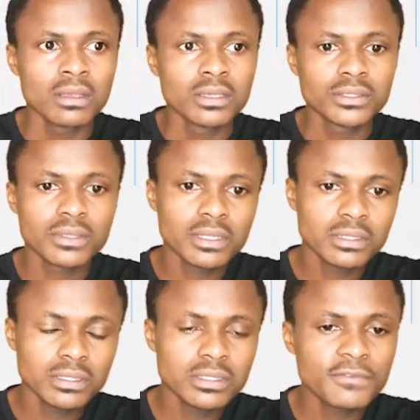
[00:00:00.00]
So
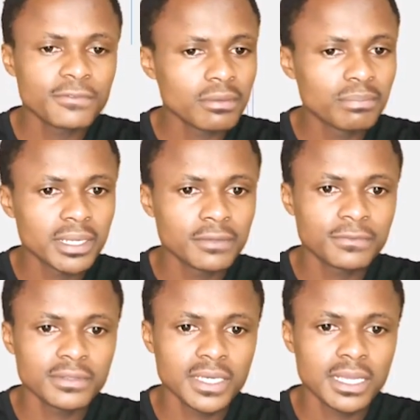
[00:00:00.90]
this is the floor plan
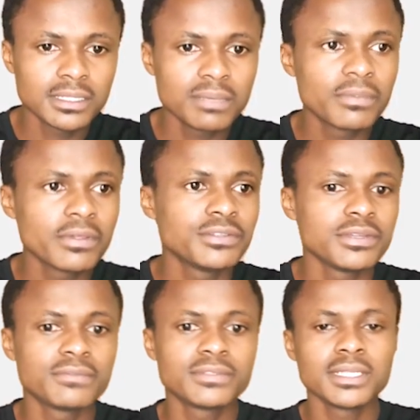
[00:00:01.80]
for the gazebo that you
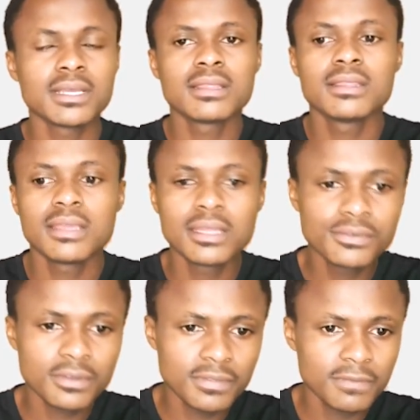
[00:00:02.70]
have seen at the
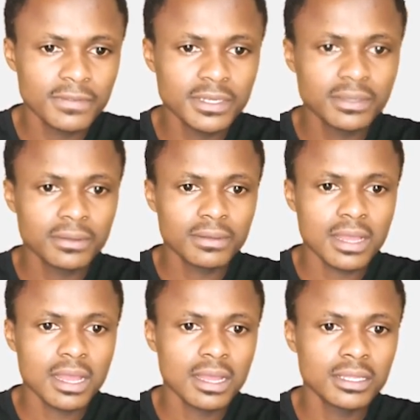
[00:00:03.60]
intro of the video
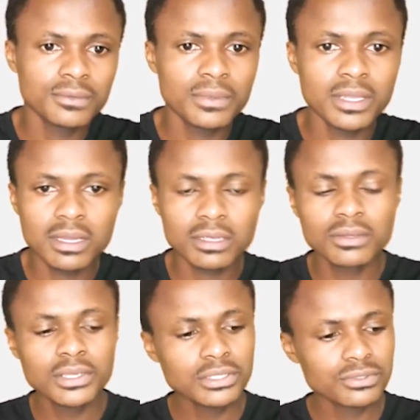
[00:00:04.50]
and we are
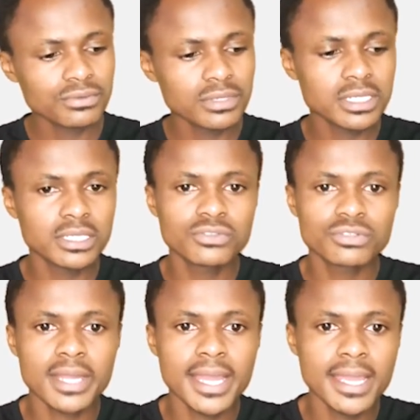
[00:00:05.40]
going to really
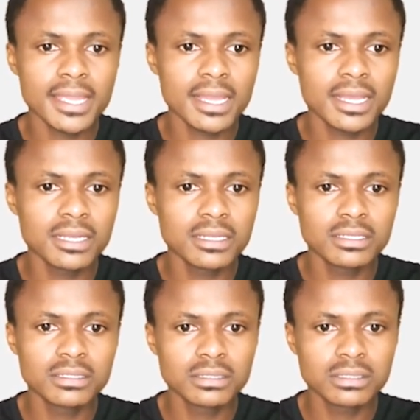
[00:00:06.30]
try and
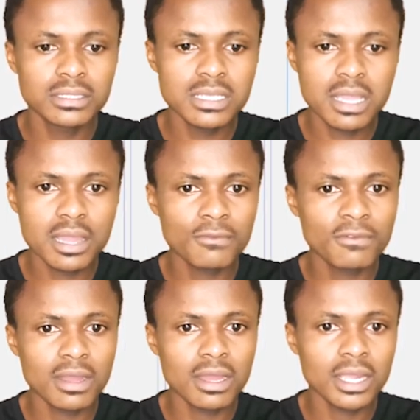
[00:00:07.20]
see how
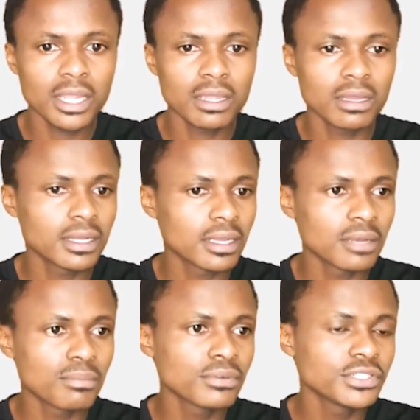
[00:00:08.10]
far ArchiCAD
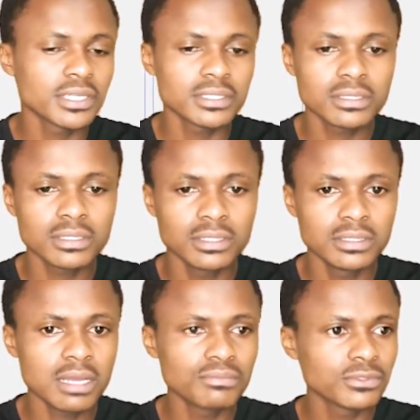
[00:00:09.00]
can push us in
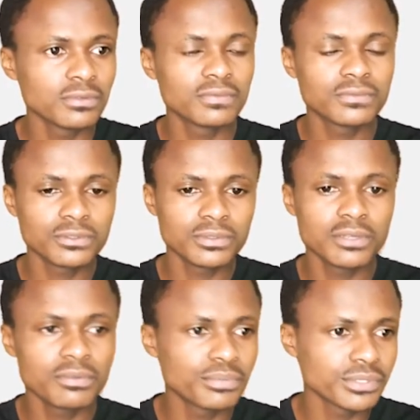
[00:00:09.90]
terms of 2D
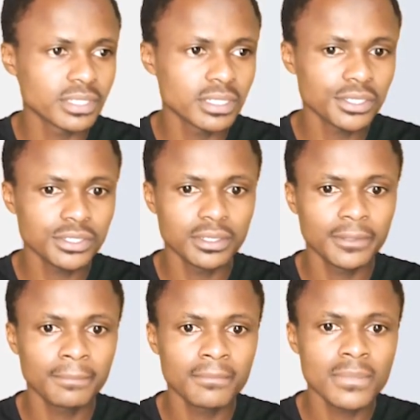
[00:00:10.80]
representation.
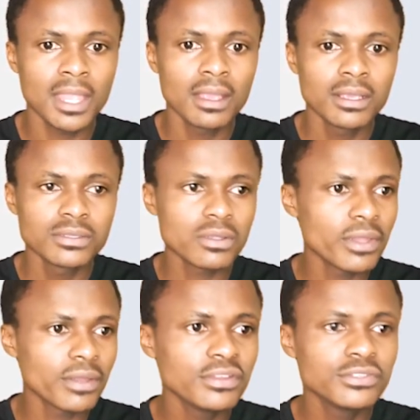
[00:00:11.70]
So we are
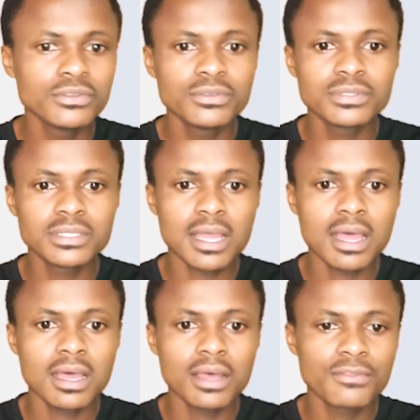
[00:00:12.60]
to use
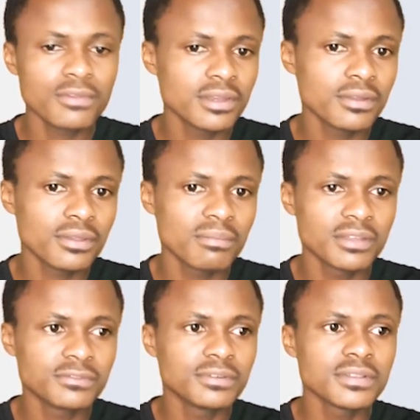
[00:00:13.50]
a 3D
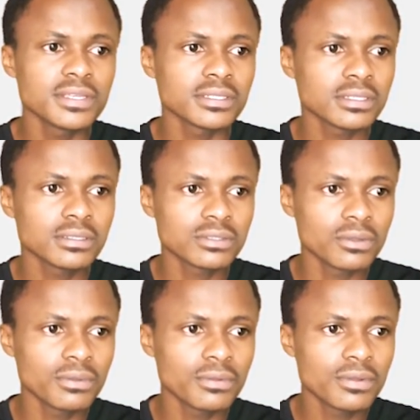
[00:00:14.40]
document for this. So
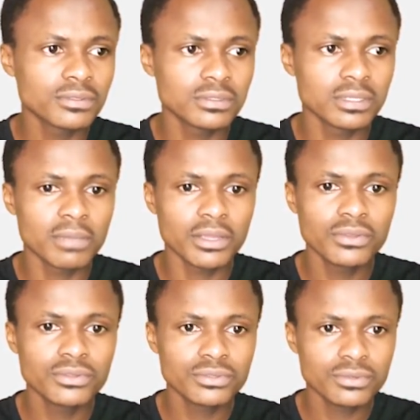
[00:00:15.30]
we will go to the
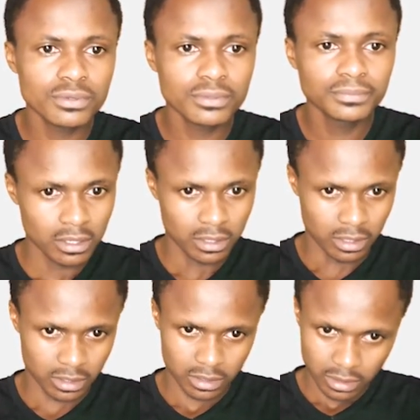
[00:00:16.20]
Marquee tool
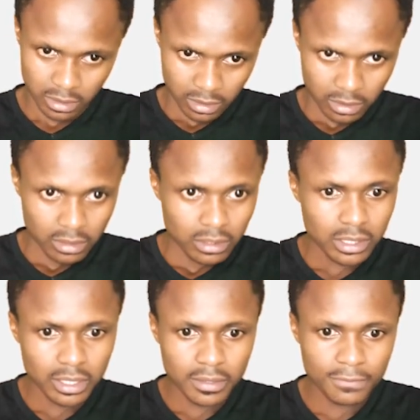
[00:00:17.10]

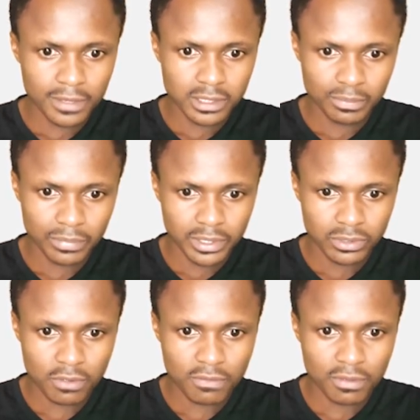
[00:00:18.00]
Click the first point,
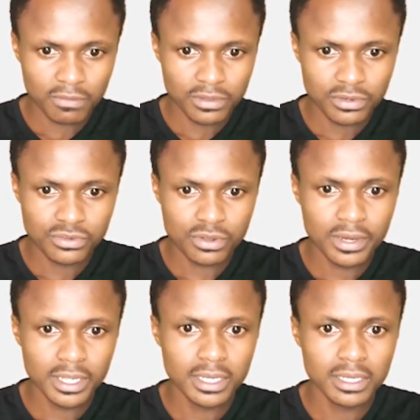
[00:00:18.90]
hover over the
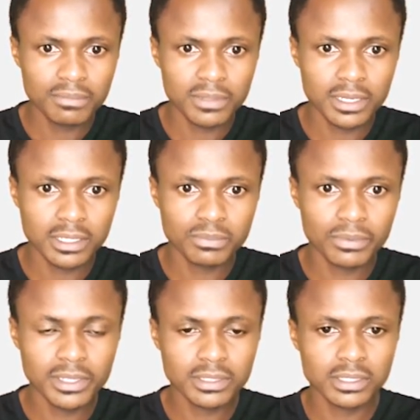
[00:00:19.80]
drawing, click the next
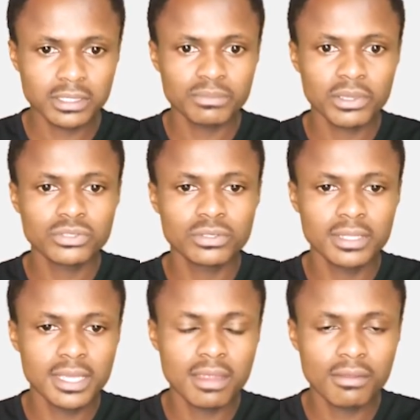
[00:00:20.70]
point, just make sure
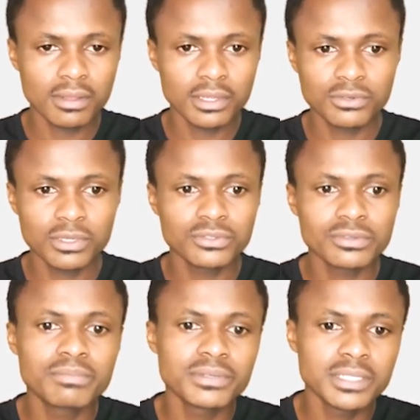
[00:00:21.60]
the area that you want to
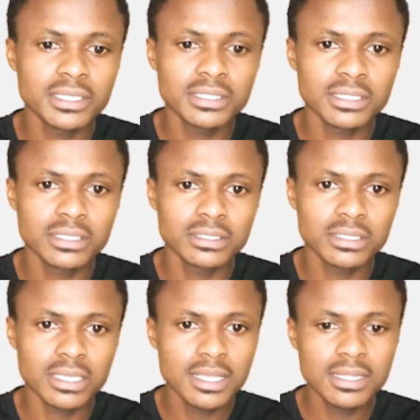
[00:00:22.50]
represent is
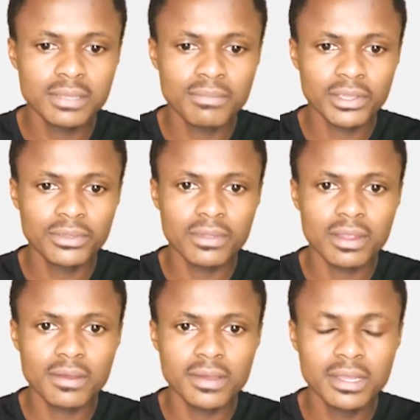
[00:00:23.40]
in the marquee
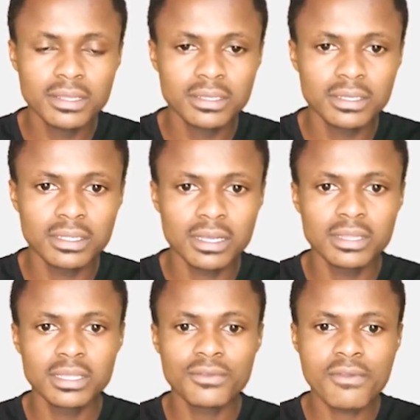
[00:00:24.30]
area
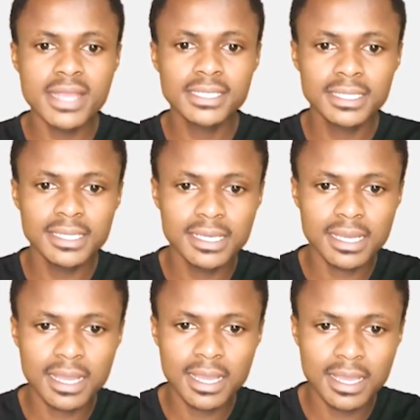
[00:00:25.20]
and then right click
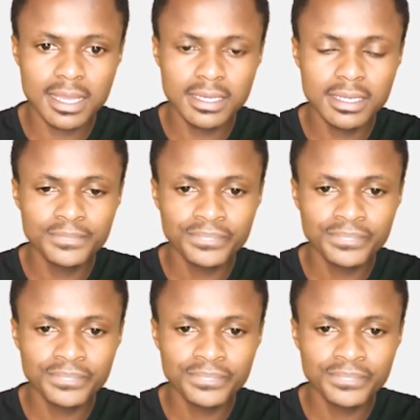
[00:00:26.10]
and